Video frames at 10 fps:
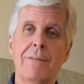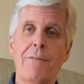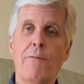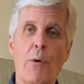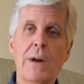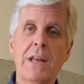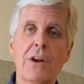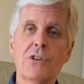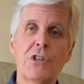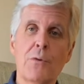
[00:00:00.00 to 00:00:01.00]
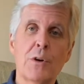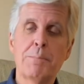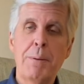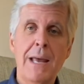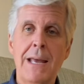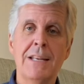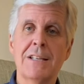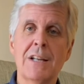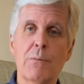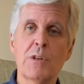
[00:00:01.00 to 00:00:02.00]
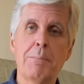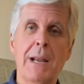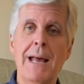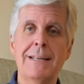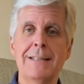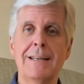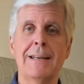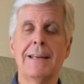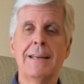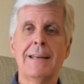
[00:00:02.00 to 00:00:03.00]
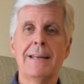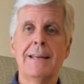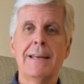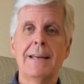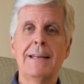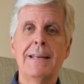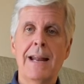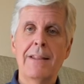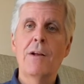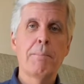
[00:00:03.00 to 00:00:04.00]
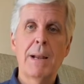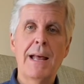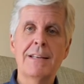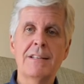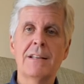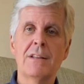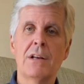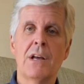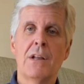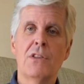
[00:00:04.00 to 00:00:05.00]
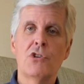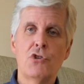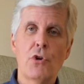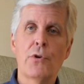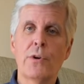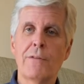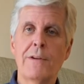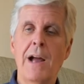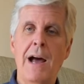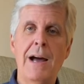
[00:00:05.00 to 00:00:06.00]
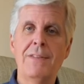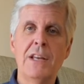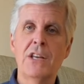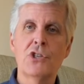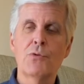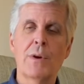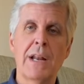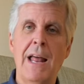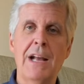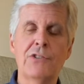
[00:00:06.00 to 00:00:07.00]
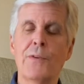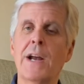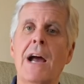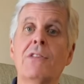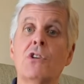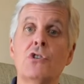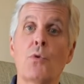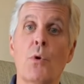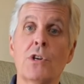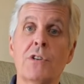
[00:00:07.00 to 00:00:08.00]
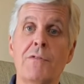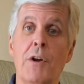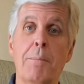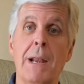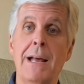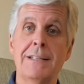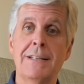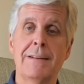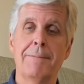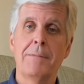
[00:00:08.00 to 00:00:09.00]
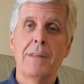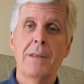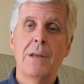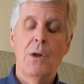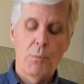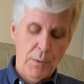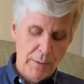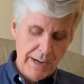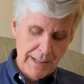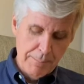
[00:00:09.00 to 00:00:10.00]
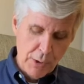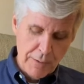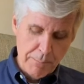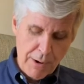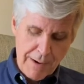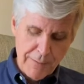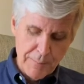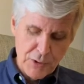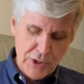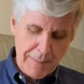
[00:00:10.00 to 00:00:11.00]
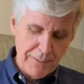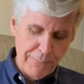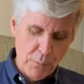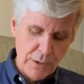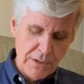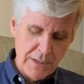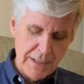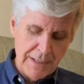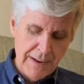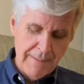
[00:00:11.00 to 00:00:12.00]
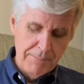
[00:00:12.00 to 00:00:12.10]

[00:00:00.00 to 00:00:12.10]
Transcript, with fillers: for 40 years, there was peace and there was blessing. And yet, in their blessing, the, the children of God, the Israelites, forgot the source of their blessing. We read in the book of Proverbs, chapter 14,